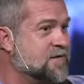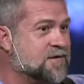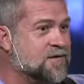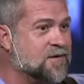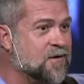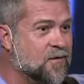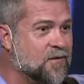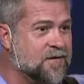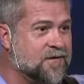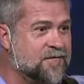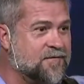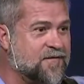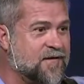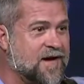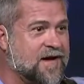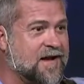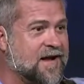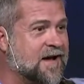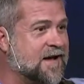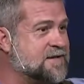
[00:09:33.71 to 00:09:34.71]
Going to
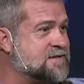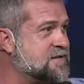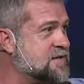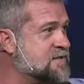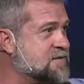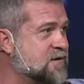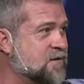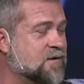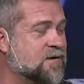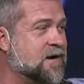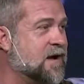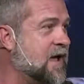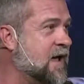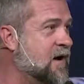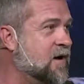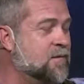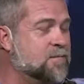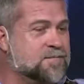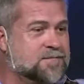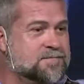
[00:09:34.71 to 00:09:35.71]
fight ISIS or
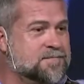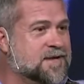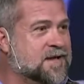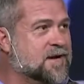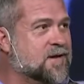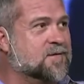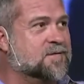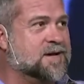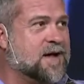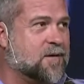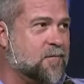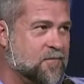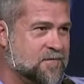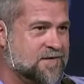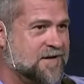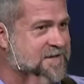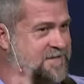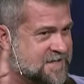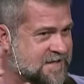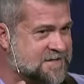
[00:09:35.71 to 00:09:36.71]
help, you know, not
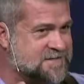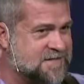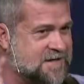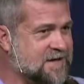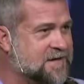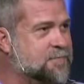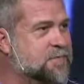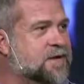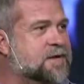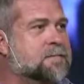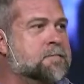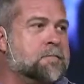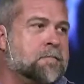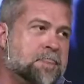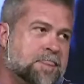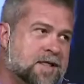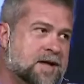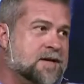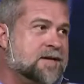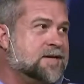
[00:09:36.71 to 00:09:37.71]
intentionally, but,
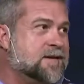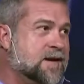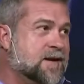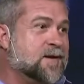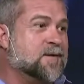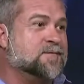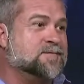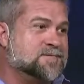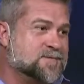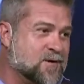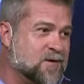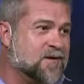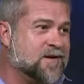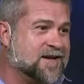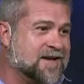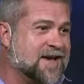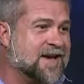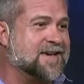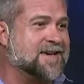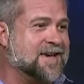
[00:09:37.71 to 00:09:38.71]
you know, going to
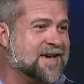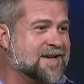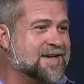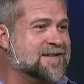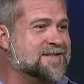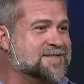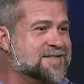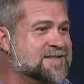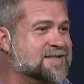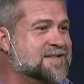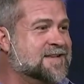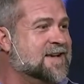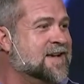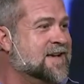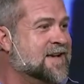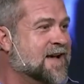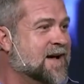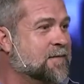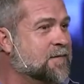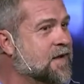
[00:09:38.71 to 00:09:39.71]
get
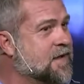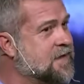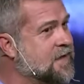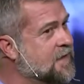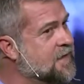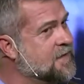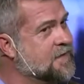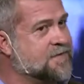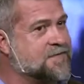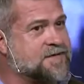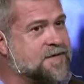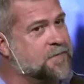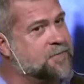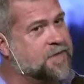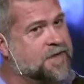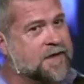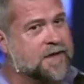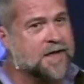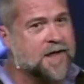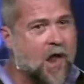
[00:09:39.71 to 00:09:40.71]
kids. I'm like, honey, this could
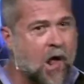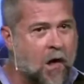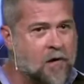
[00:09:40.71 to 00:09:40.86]
be it.